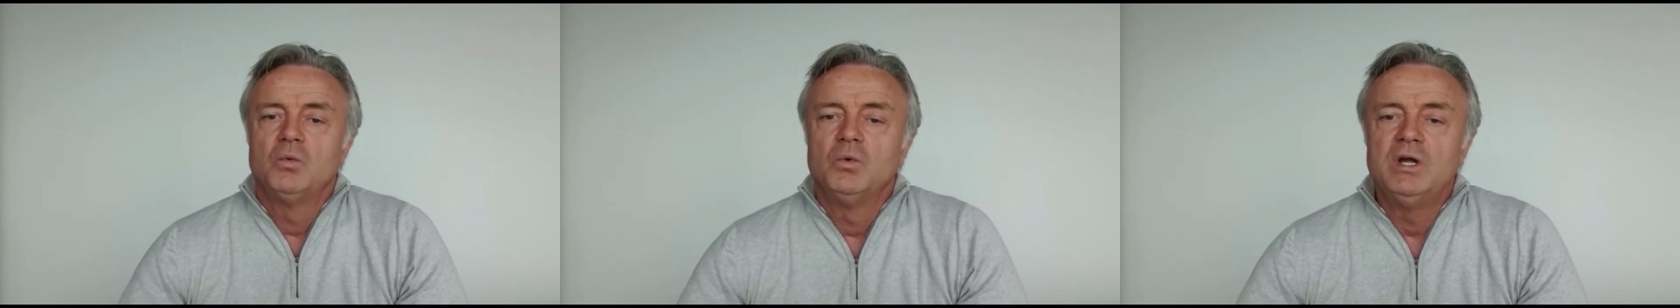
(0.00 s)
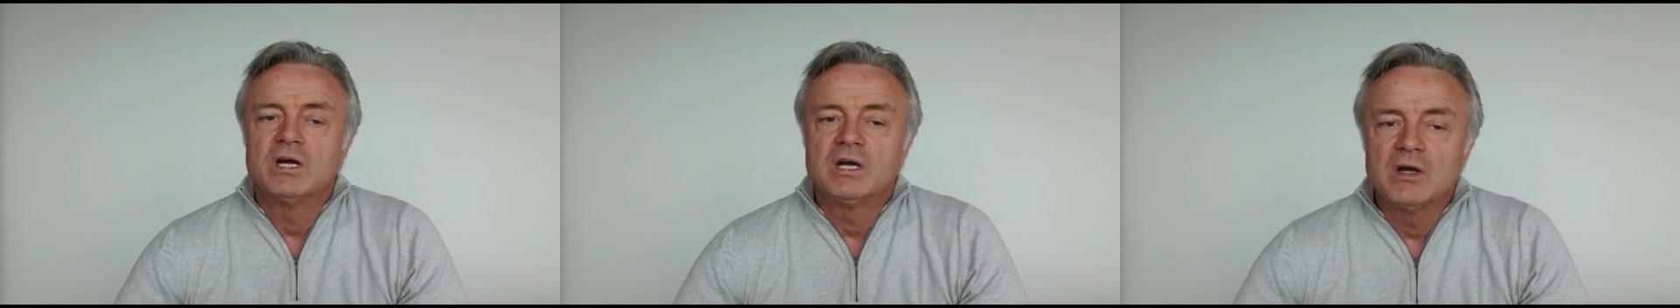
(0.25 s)

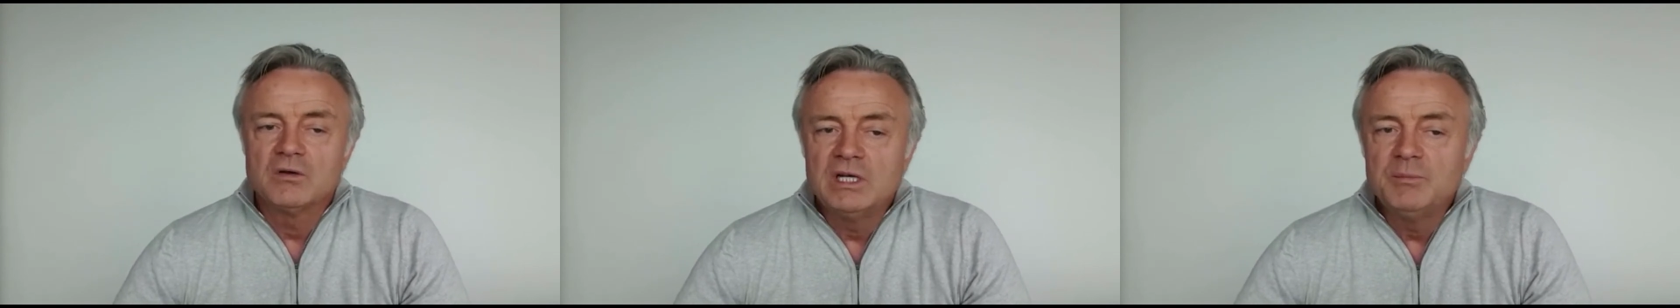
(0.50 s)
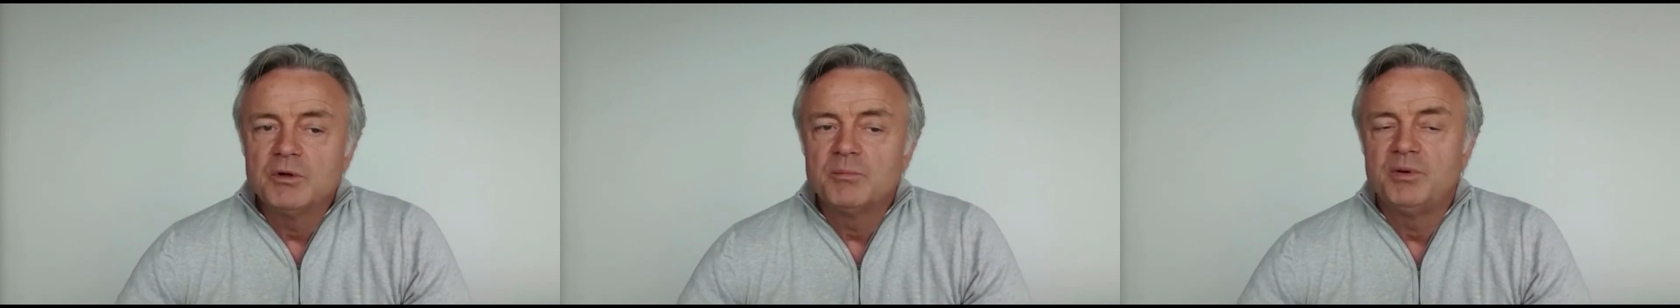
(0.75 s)
We are currently
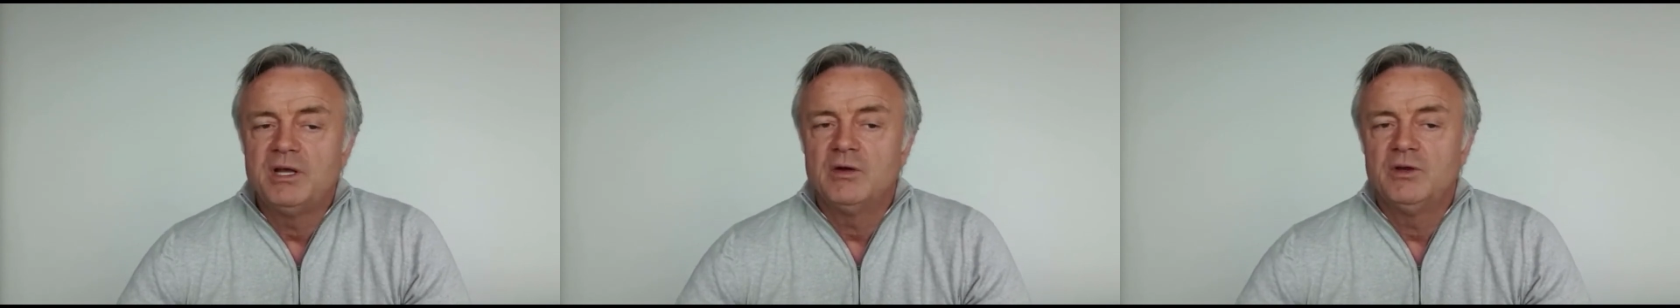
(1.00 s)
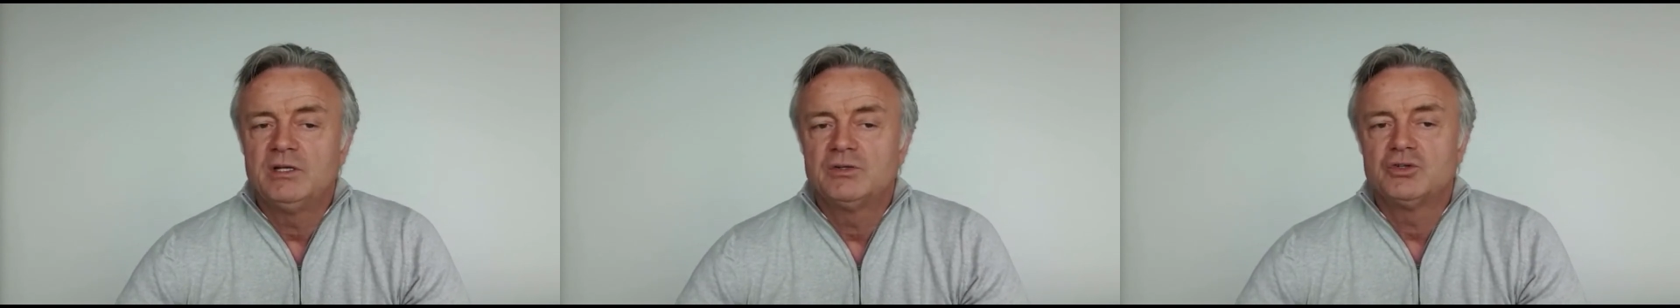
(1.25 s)

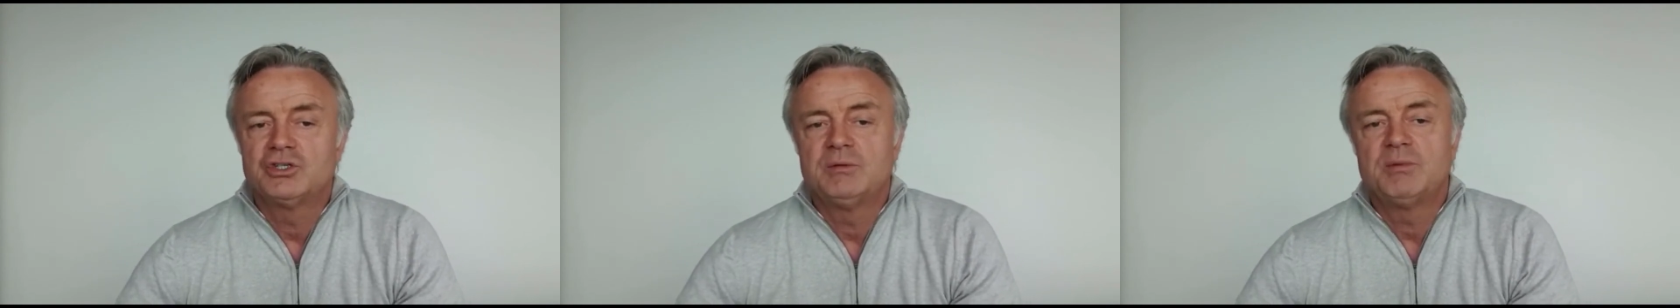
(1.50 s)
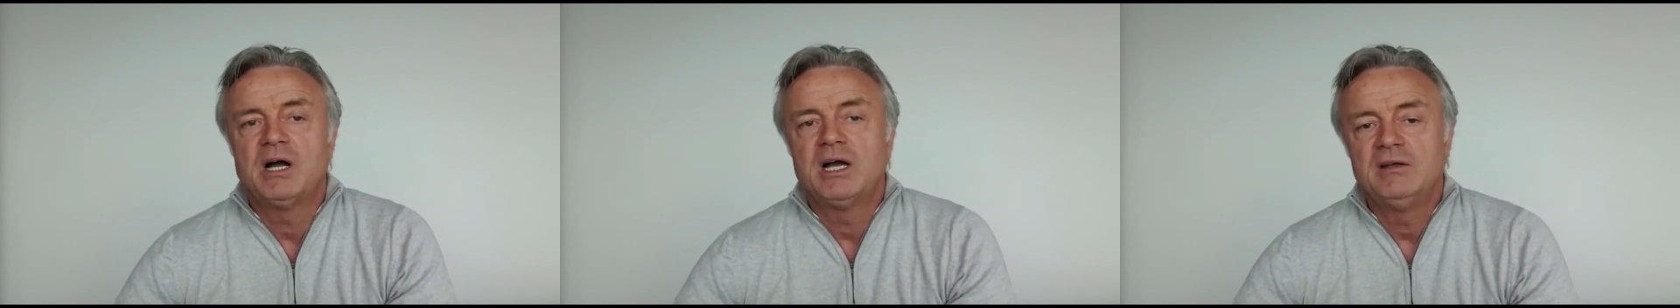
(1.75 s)
preparing to
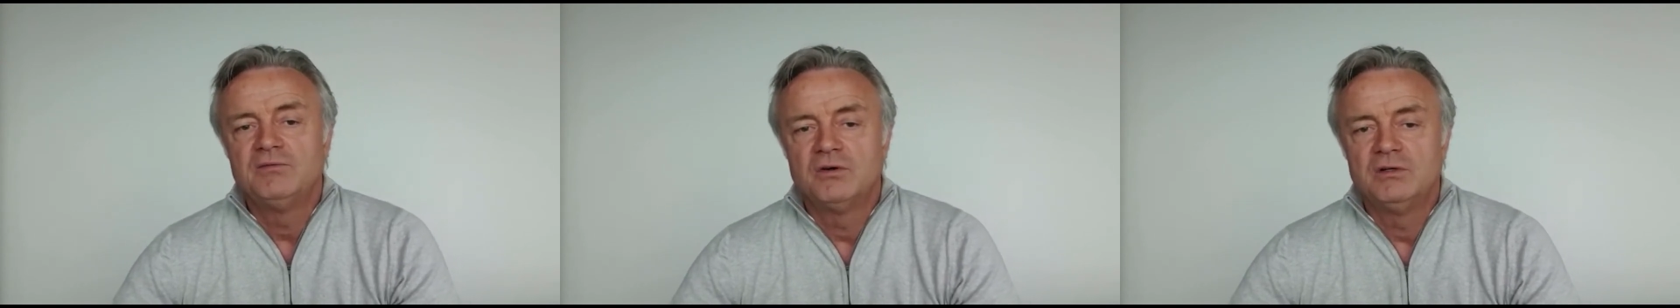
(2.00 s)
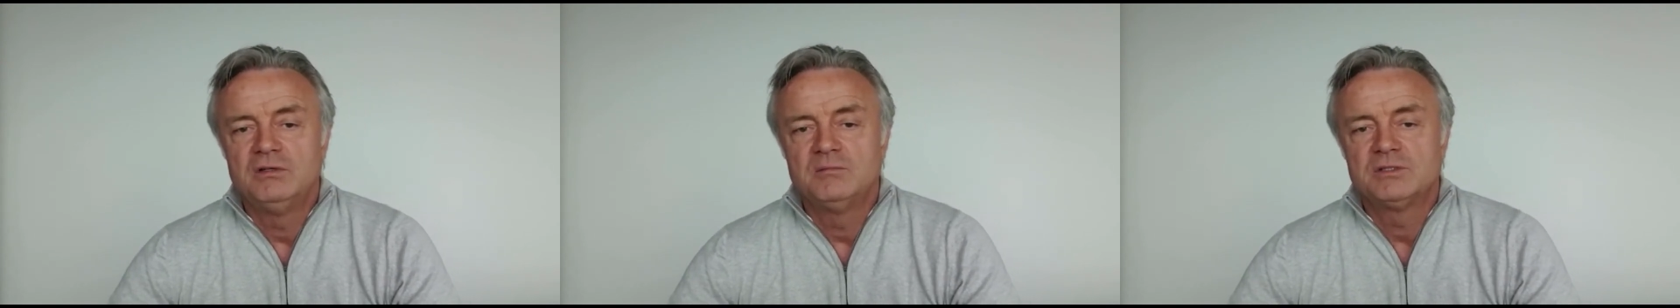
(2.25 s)
ship high
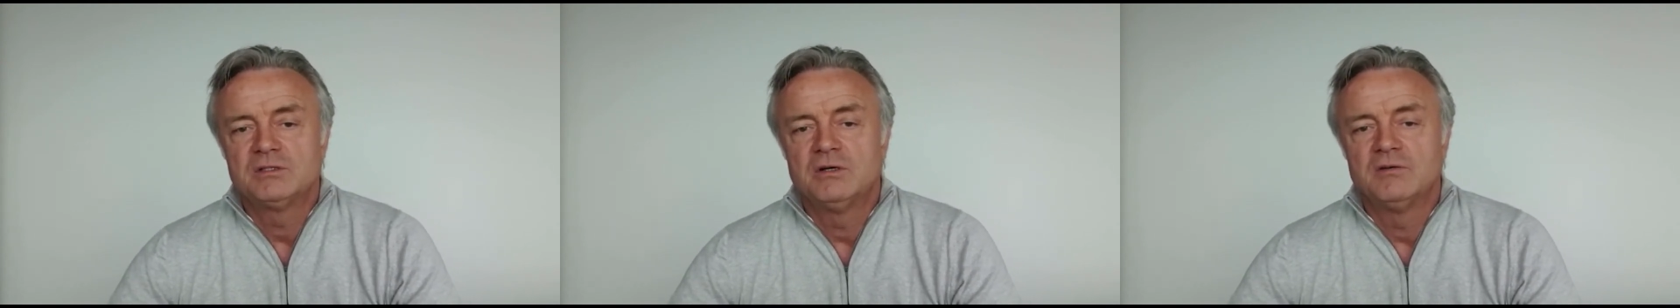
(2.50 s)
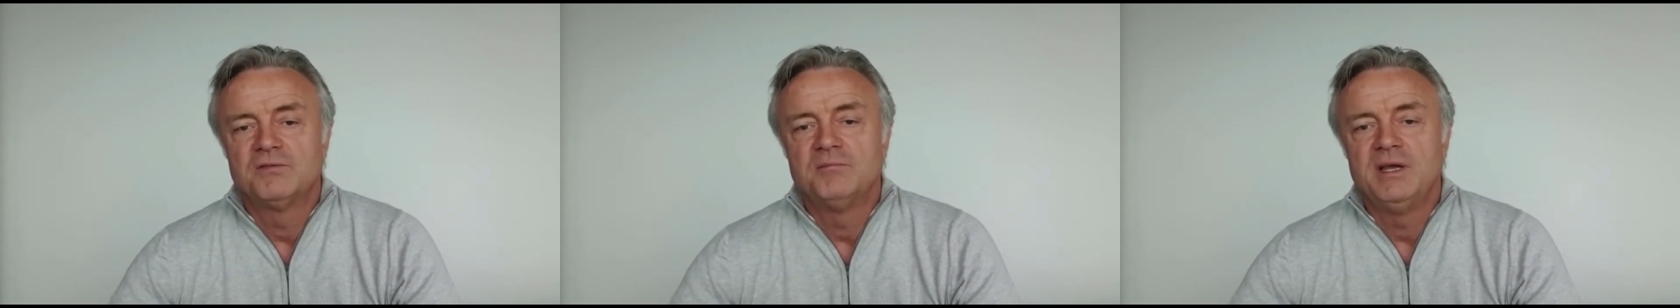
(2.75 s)
volumes
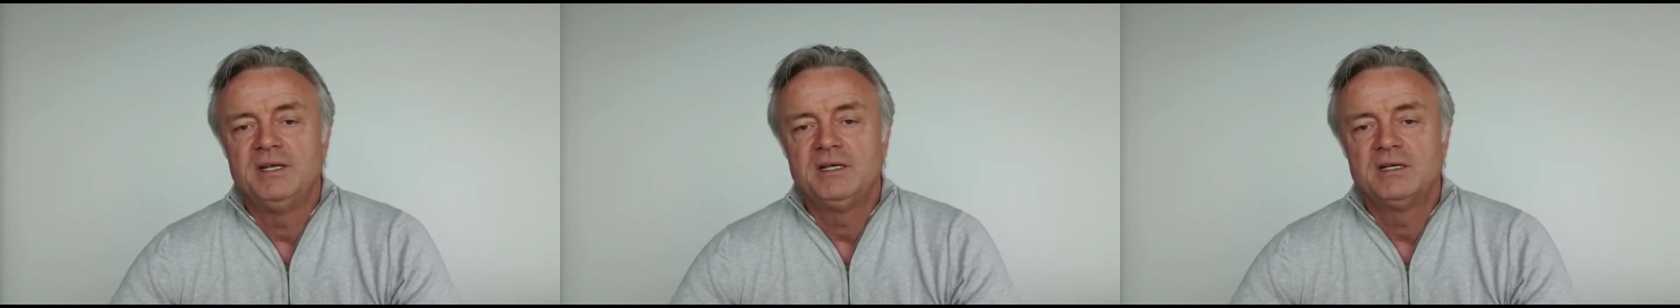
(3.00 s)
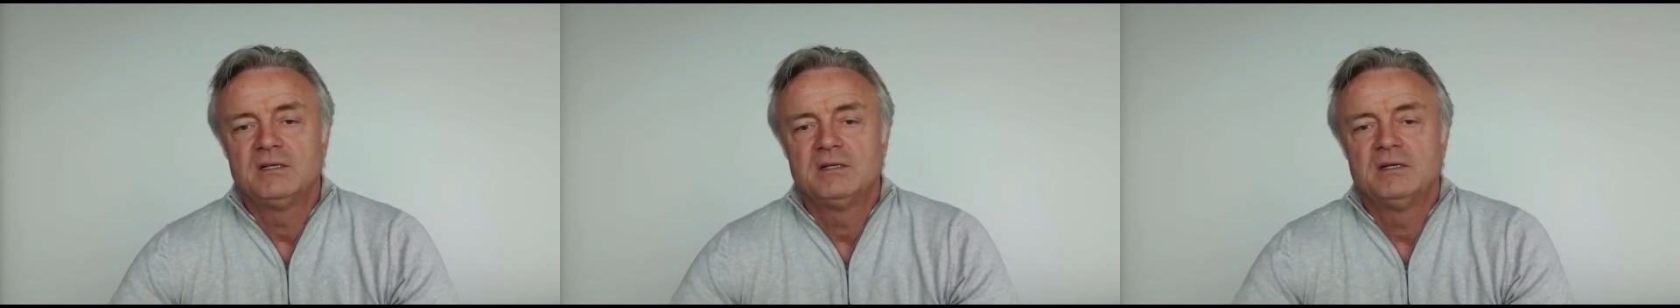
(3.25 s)
of
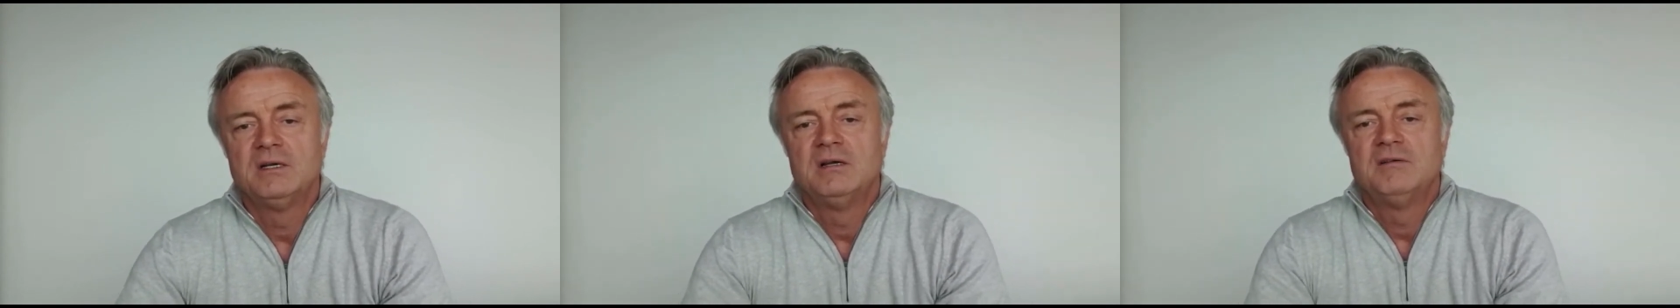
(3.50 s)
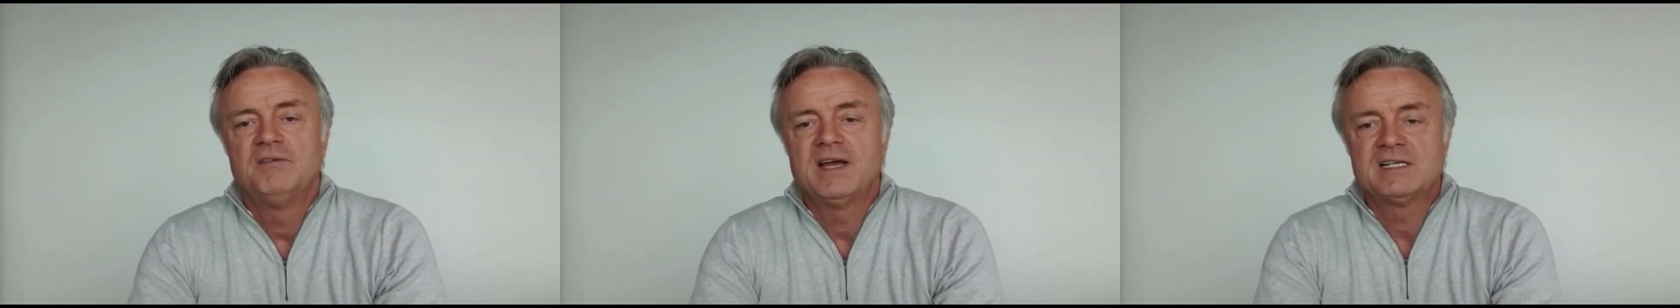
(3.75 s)
medical
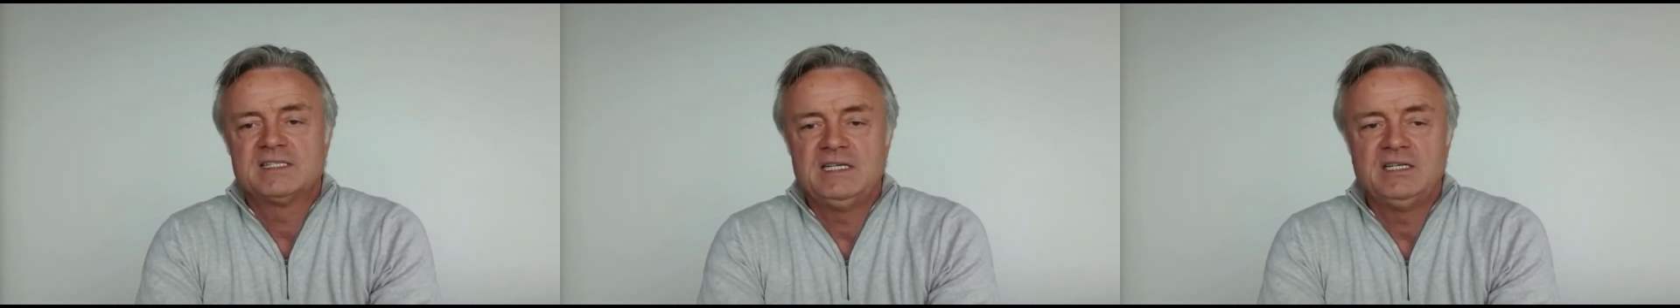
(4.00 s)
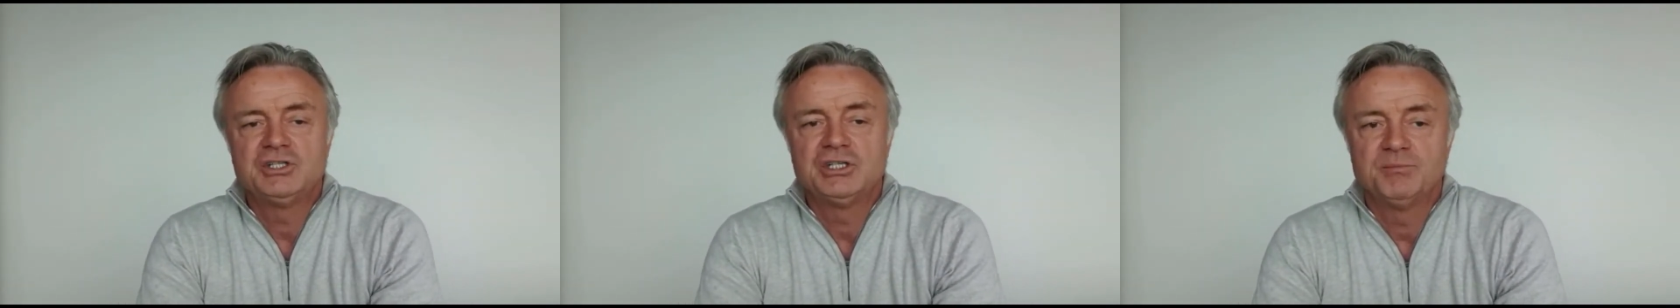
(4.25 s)

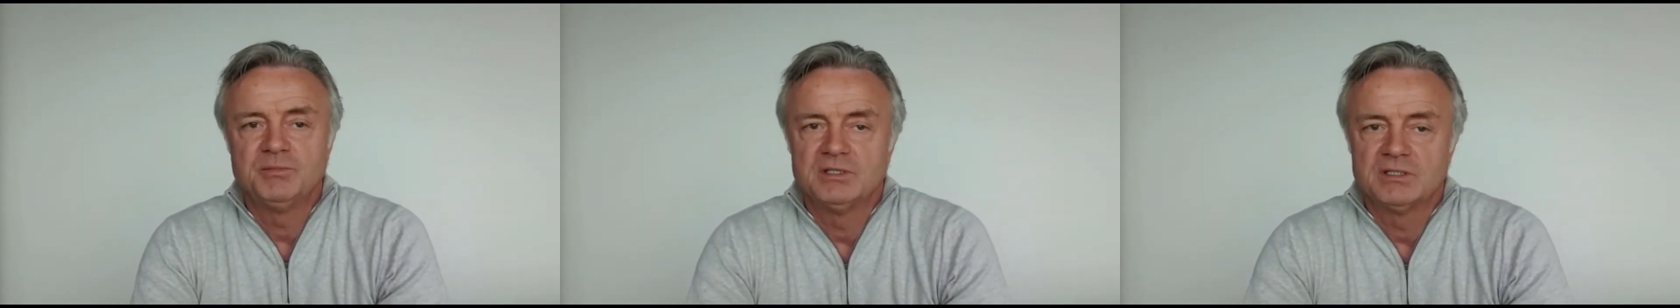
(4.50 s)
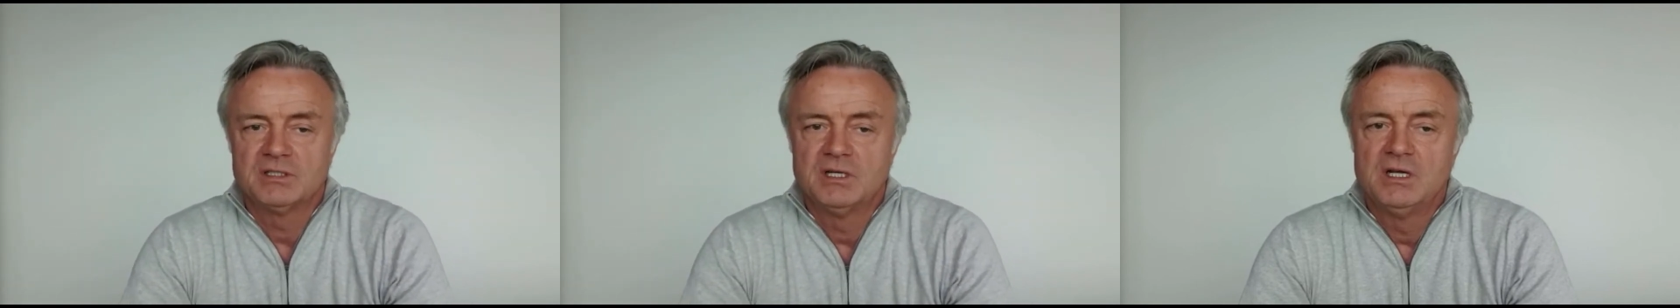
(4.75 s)
vaccine
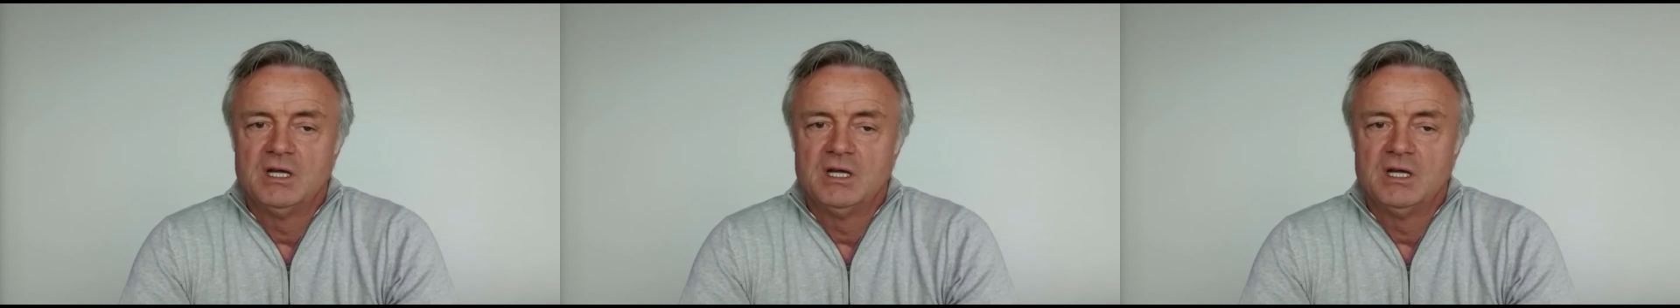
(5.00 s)
shipments,